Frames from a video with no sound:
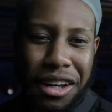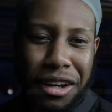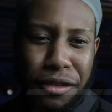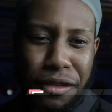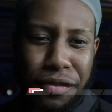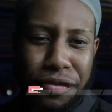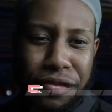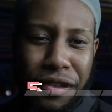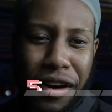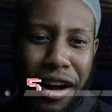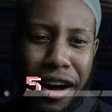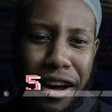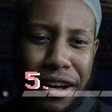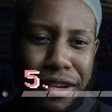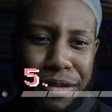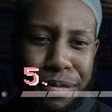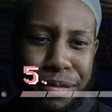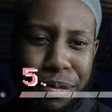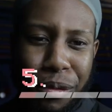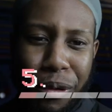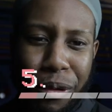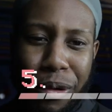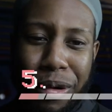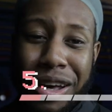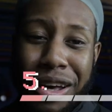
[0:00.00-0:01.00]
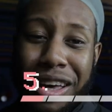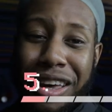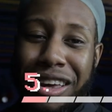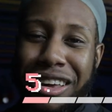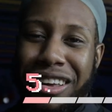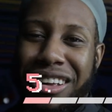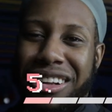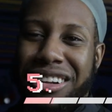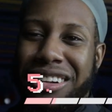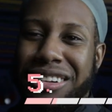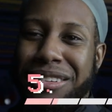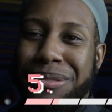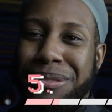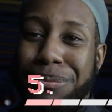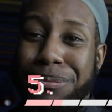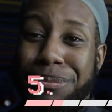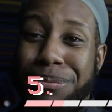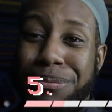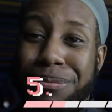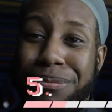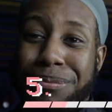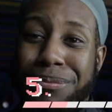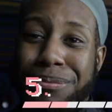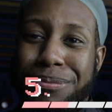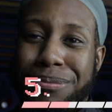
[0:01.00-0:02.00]
a five point
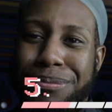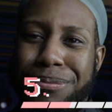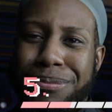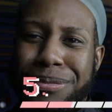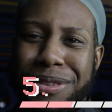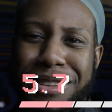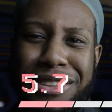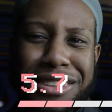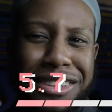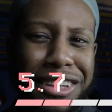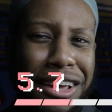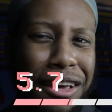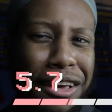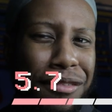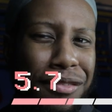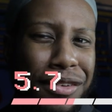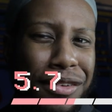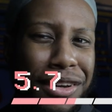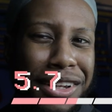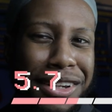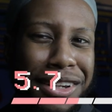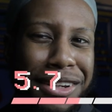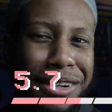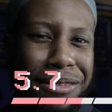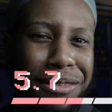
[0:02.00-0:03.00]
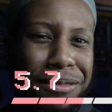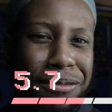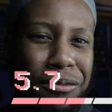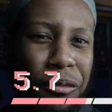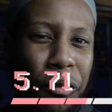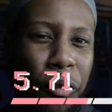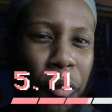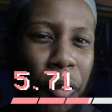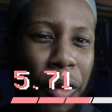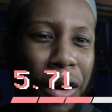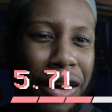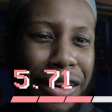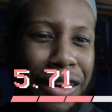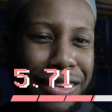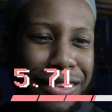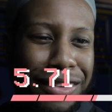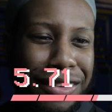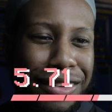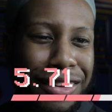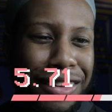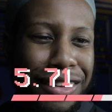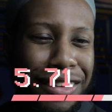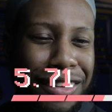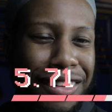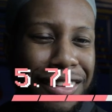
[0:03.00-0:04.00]
seven
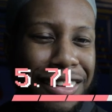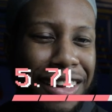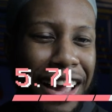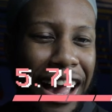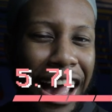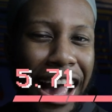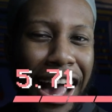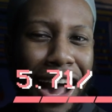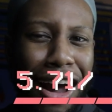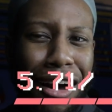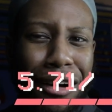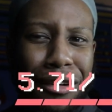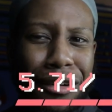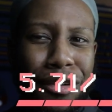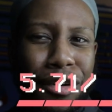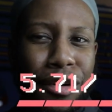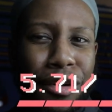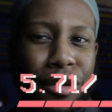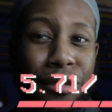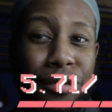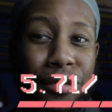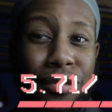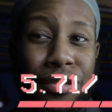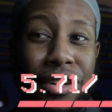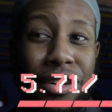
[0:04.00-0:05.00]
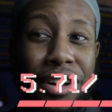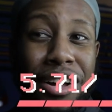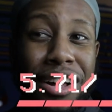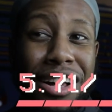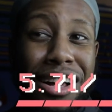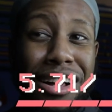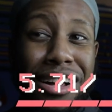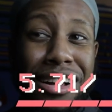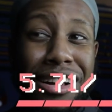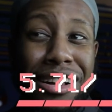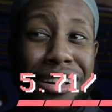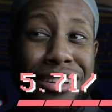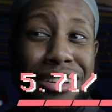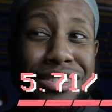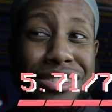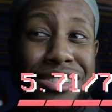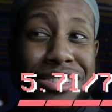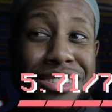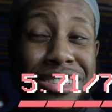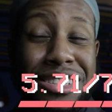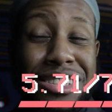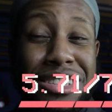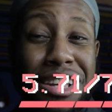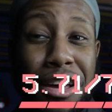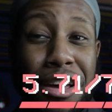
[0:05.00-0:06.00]
one out of uh,
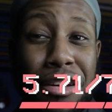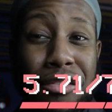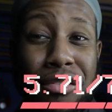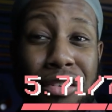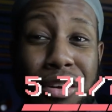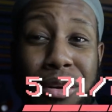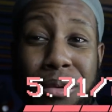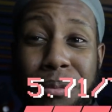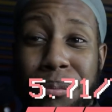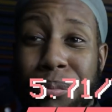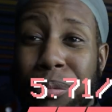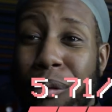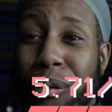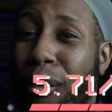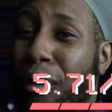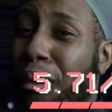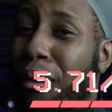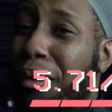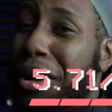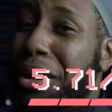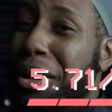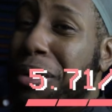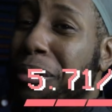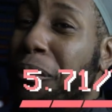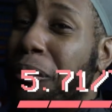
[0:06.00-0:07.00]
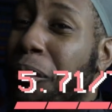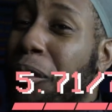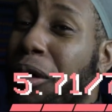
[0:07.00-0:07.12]
7.15